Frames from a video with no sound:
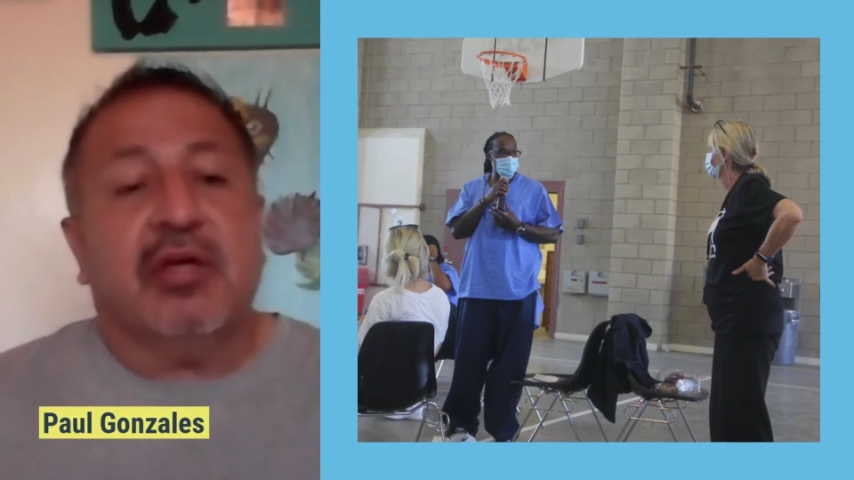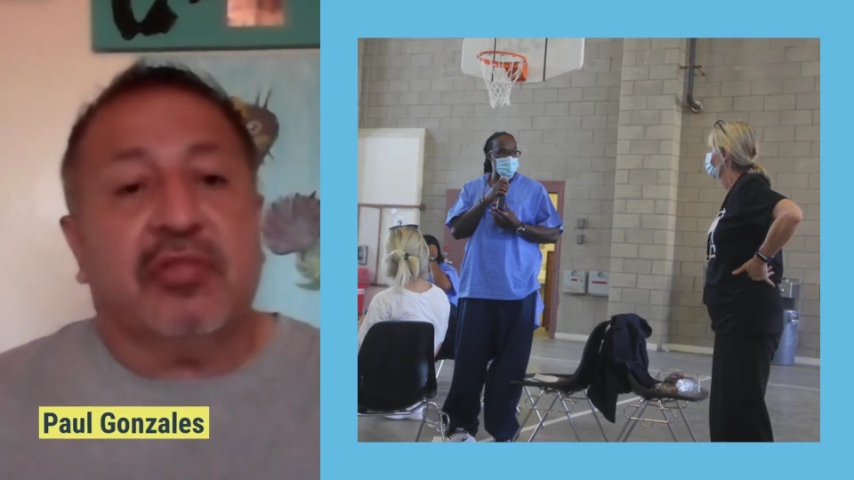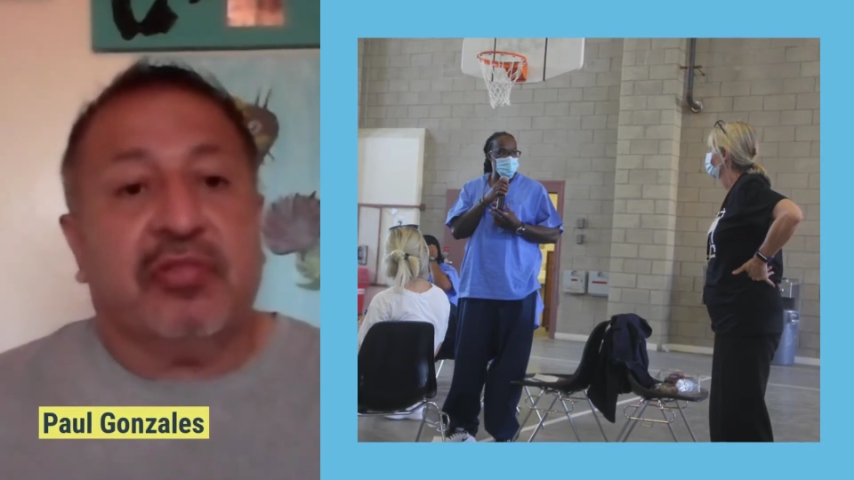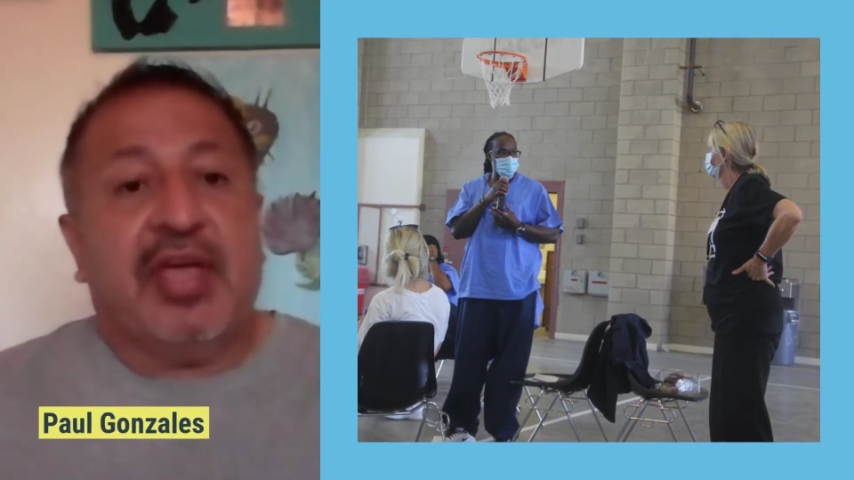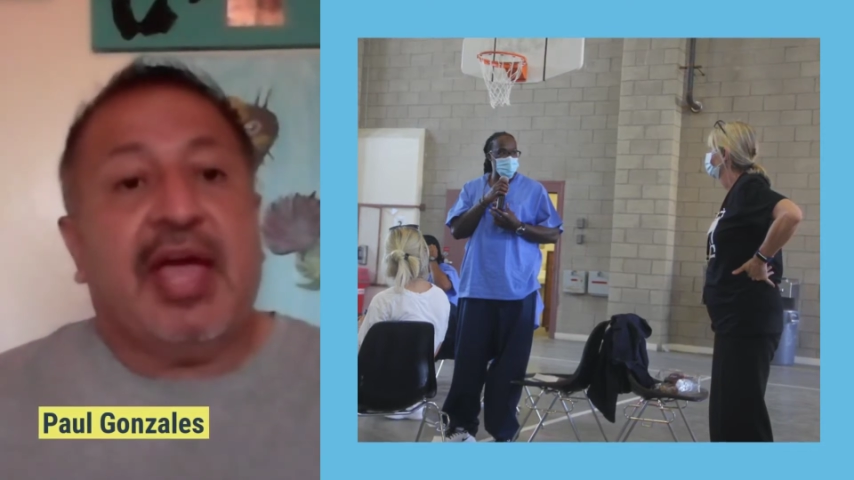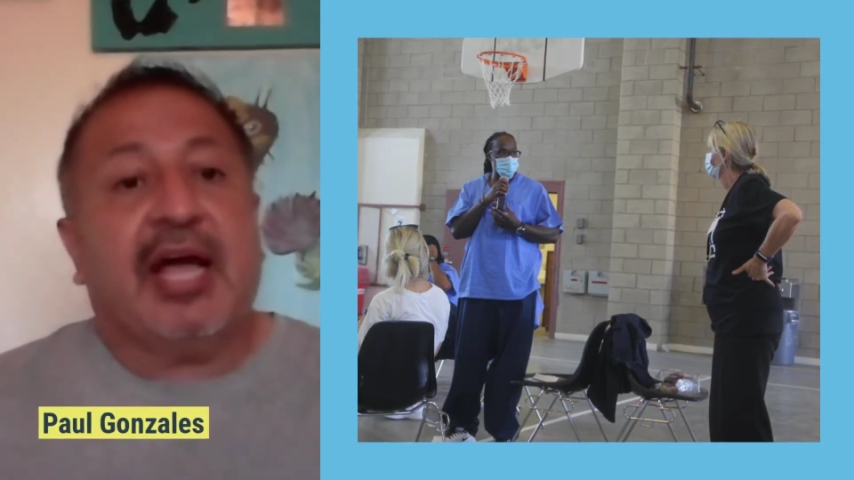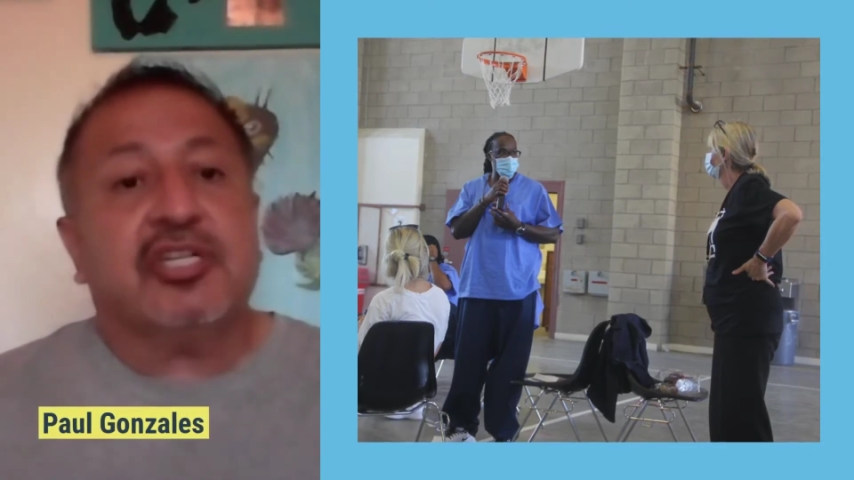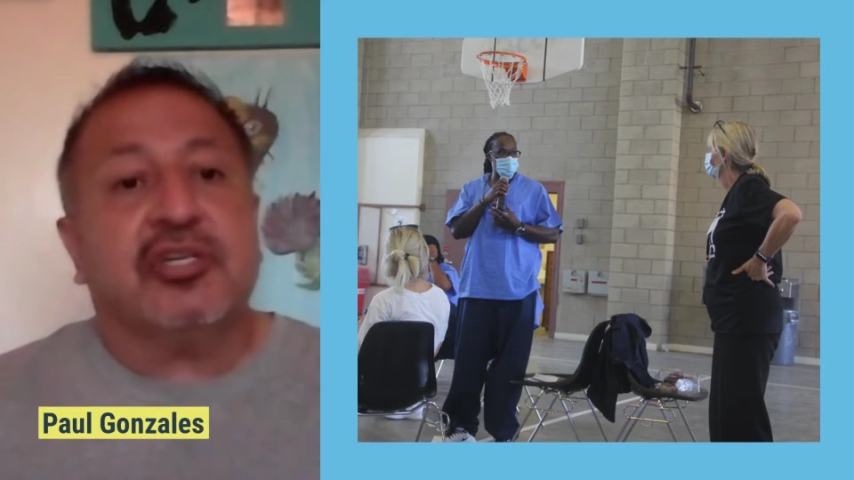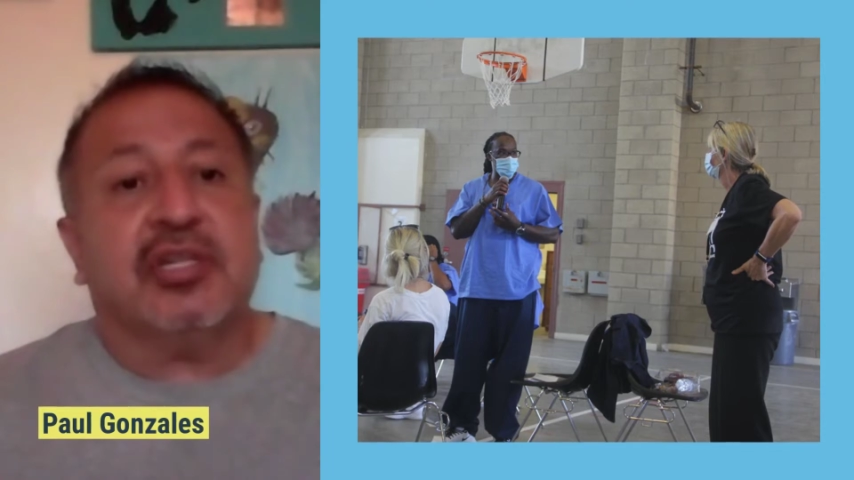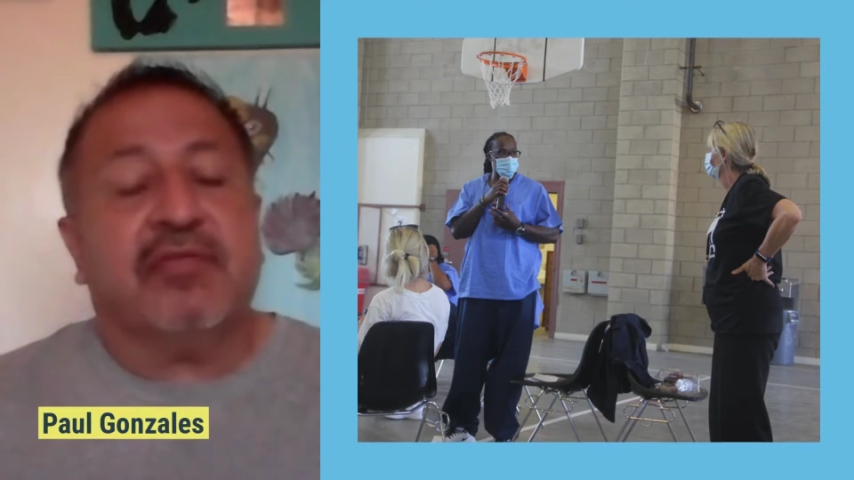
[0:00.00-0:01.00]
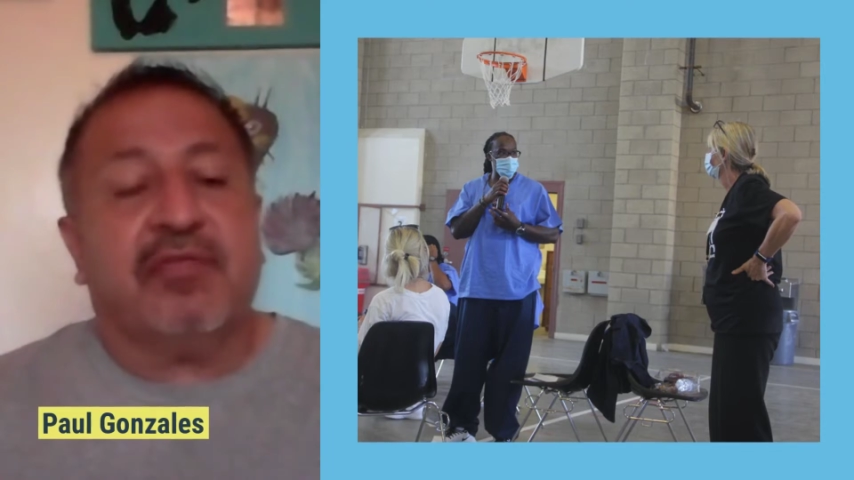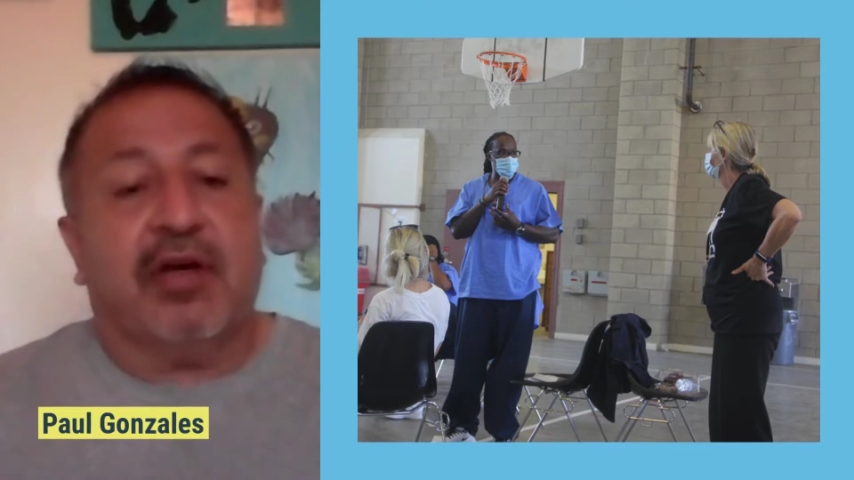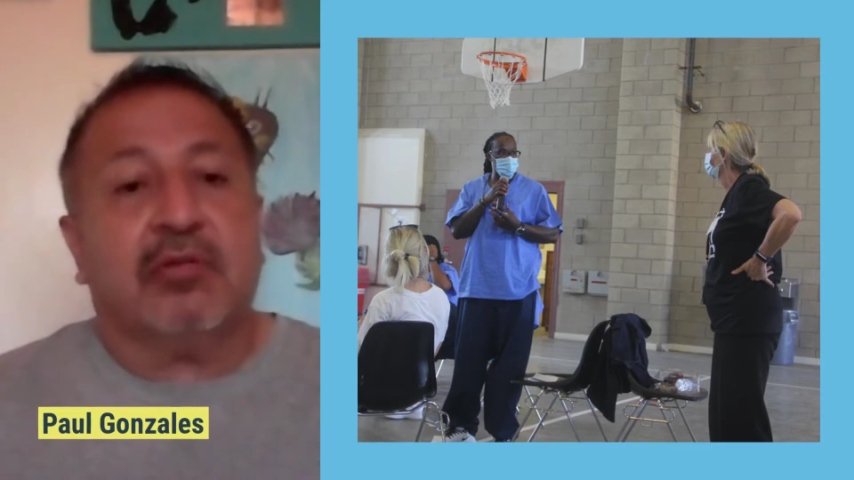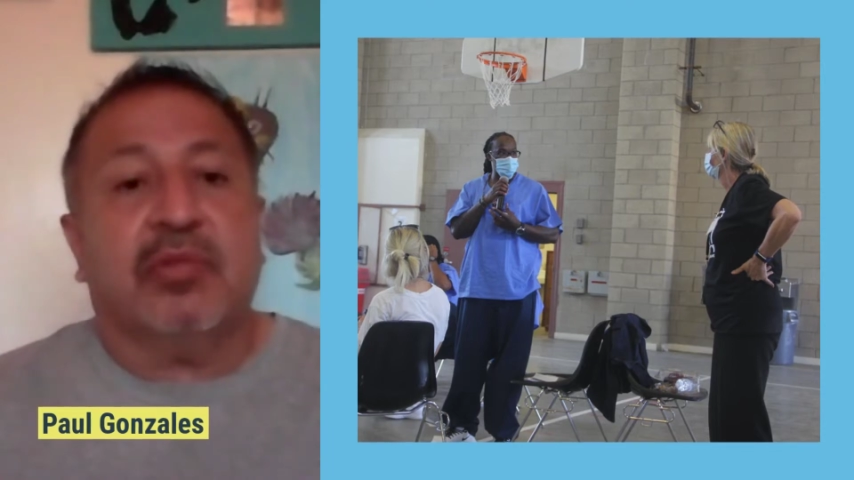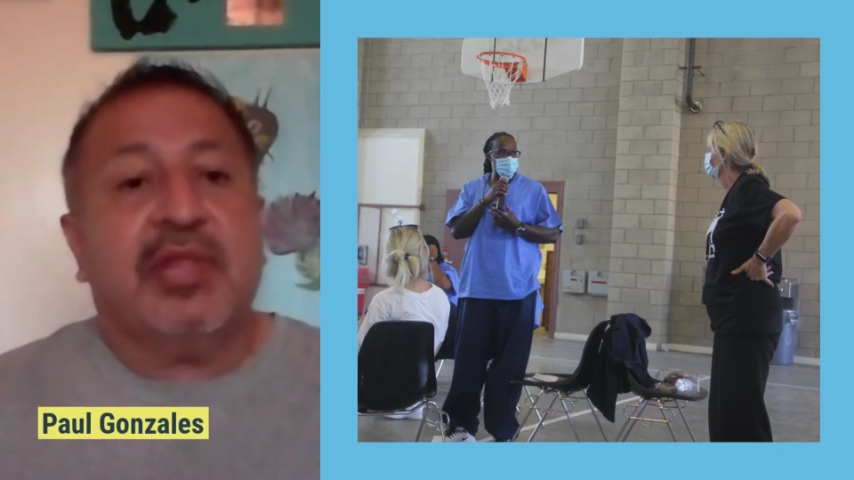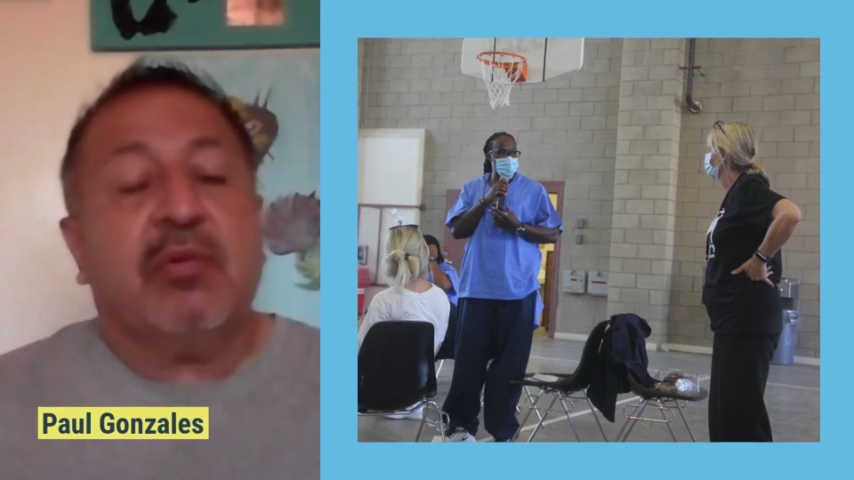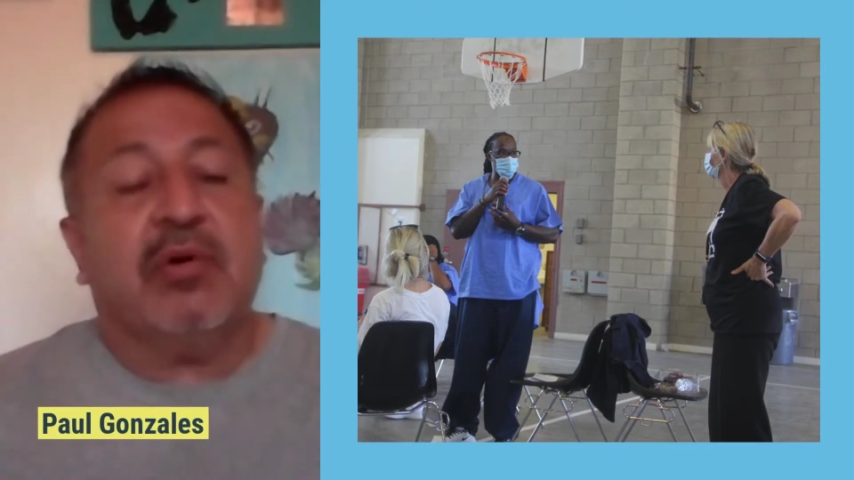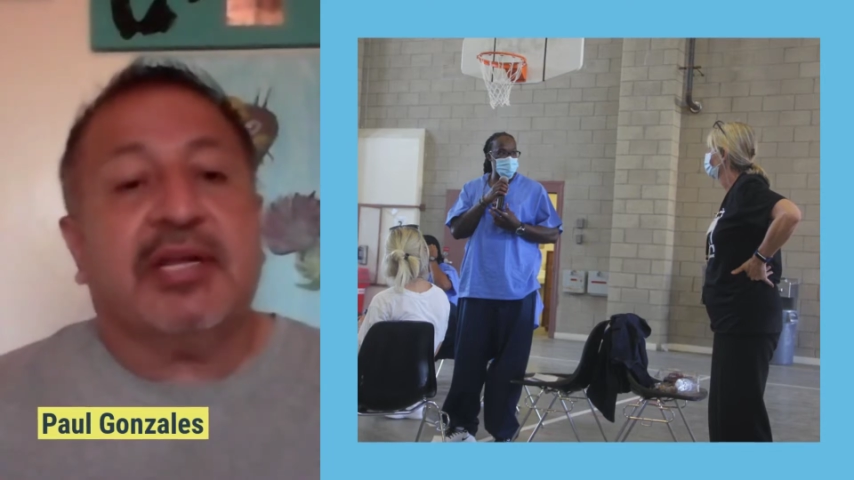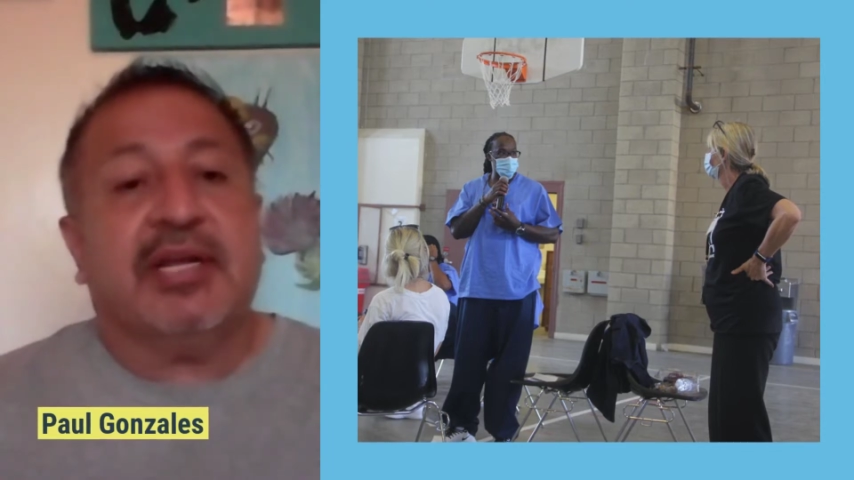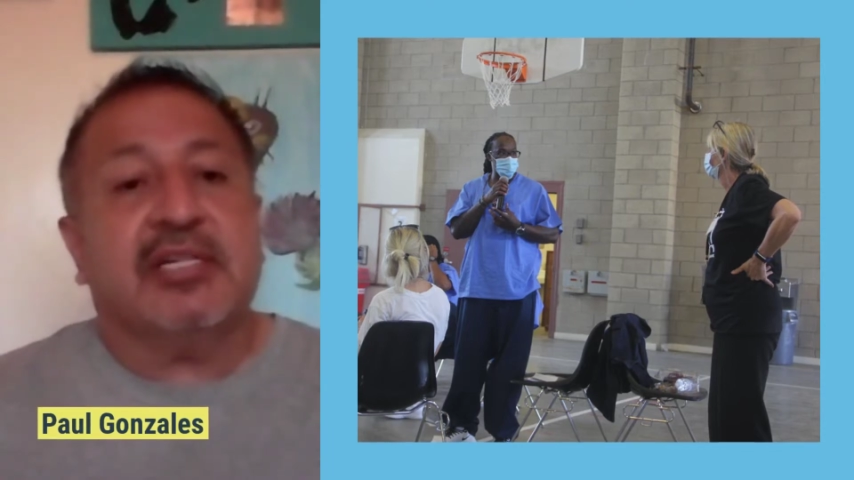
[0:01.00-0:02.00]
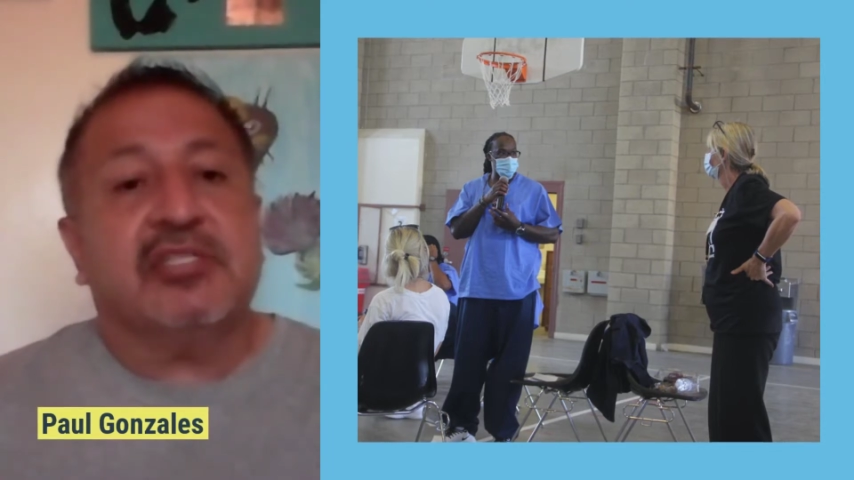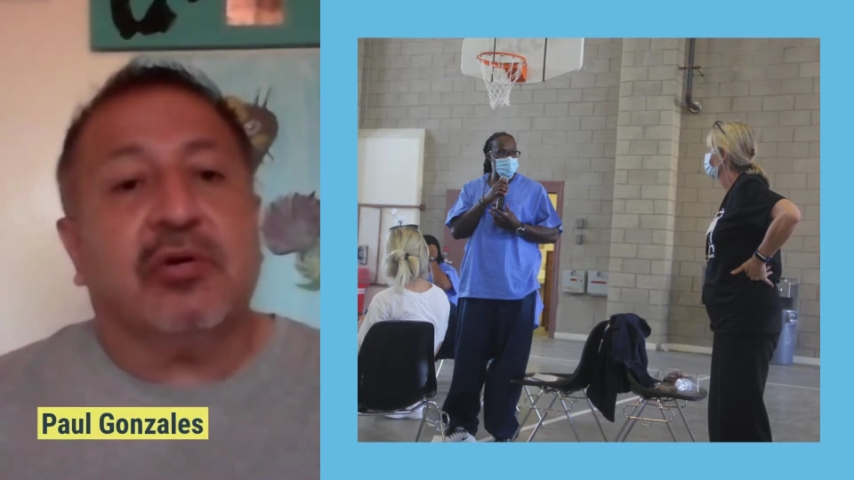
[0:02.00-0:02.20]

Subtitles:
that they actually felt when they were a kid.